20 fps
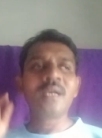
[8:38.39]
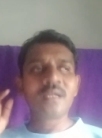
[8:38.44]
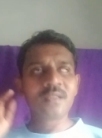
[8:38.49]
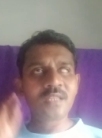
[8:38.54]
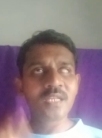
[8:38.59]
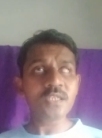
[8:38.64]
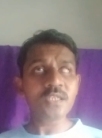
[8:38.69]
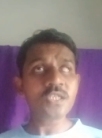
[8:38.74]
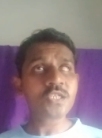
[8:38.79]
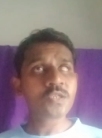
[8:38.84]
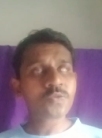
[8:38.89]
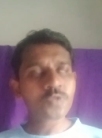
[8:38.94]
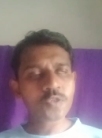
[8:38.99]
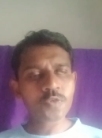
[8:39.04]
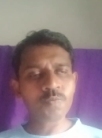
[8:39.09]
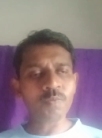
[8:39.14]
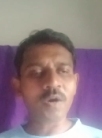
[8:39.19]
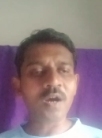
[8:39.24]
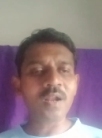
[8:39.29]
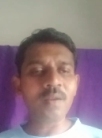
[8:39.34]
These
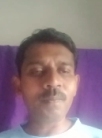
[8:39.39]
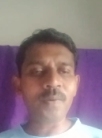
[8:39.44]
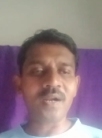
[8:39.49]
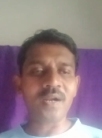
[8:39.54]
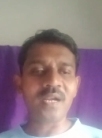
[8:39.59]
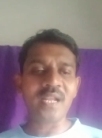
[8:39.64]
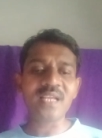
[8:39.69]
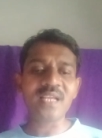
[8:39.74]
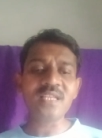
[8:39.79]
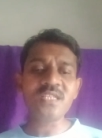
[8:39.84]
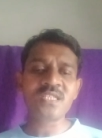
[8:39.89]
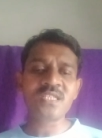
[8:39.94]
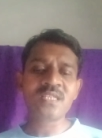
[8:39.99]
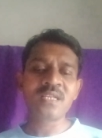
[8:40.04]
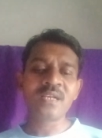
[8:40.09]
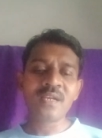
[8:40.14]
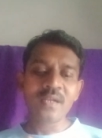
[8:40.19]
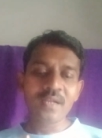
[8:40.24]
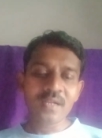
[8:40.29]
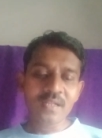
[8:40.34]
small parties
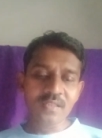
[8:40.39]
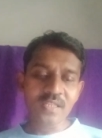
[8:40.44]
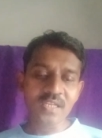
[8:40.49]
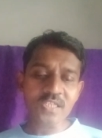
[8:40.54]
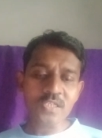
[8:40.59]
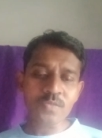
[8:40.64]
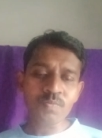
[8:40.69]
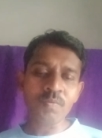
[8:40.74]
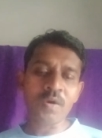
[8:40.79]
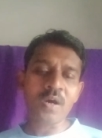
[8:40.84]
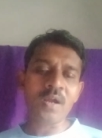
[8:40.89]
is